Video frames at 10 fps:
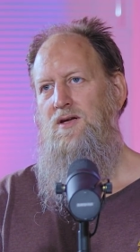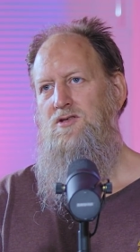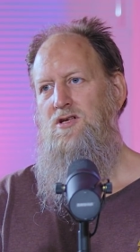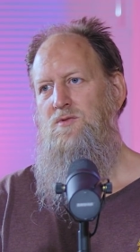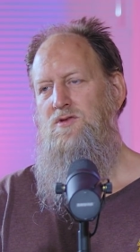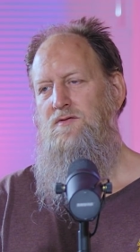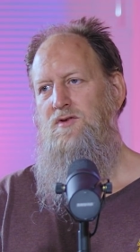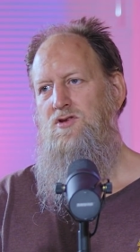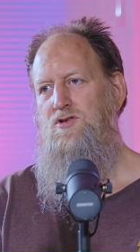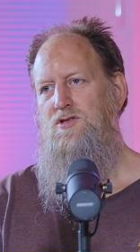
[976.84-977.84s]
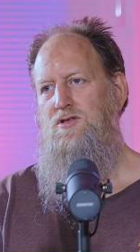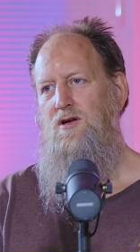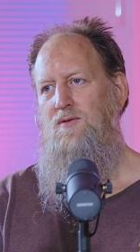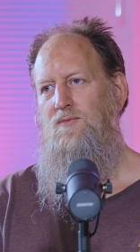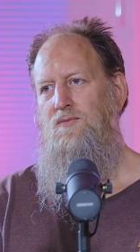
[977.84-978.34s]
terms of
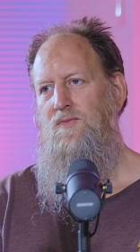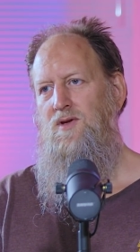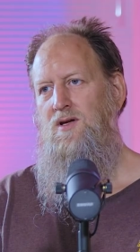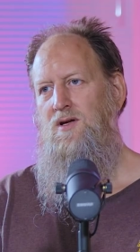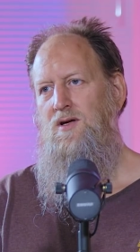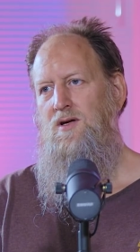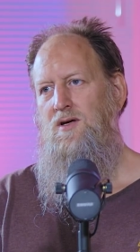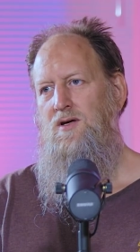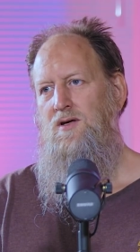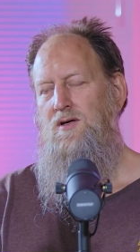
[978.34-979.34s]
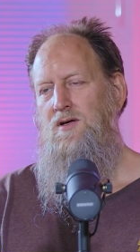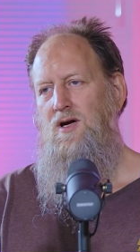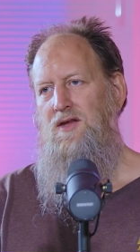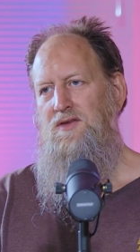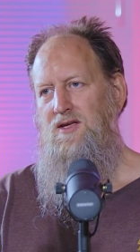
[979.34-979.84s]
interesting,
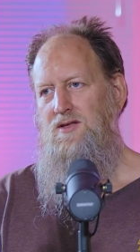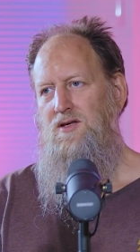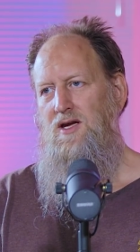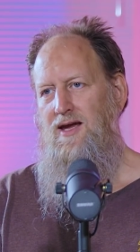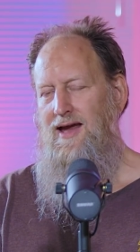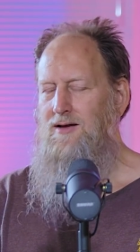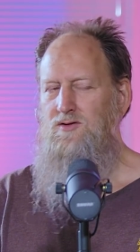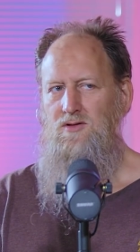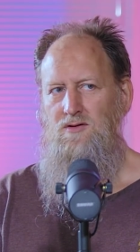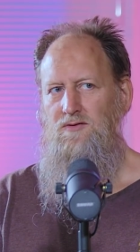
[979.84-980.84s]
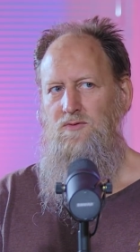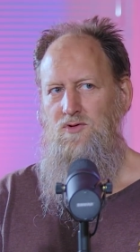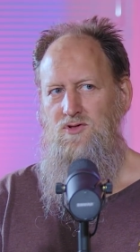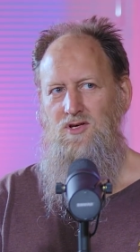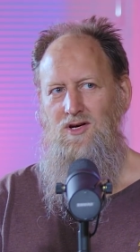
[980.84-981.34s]
I think the encounter of
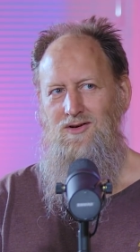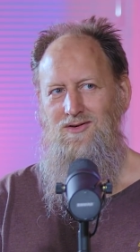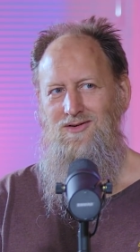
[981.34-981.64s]
Musa.